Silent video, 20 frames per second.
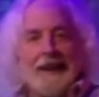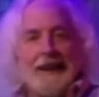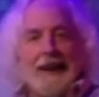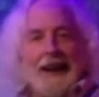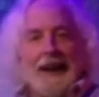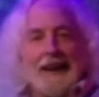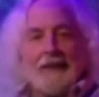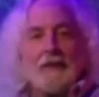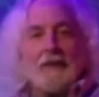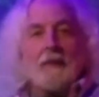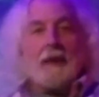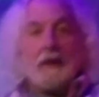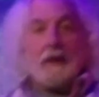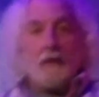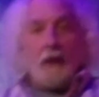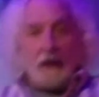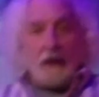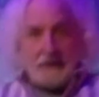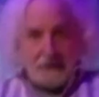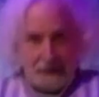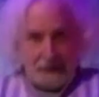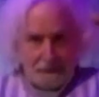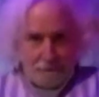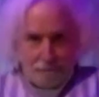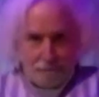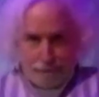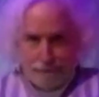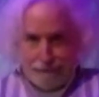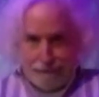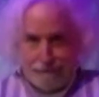and everybody wants them
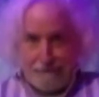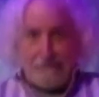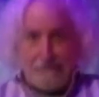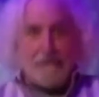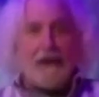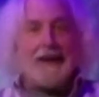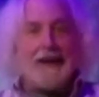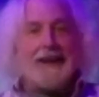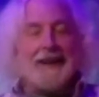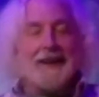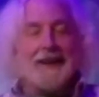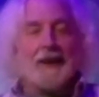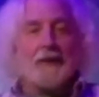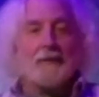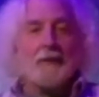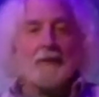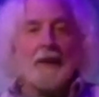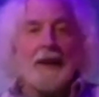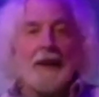right here.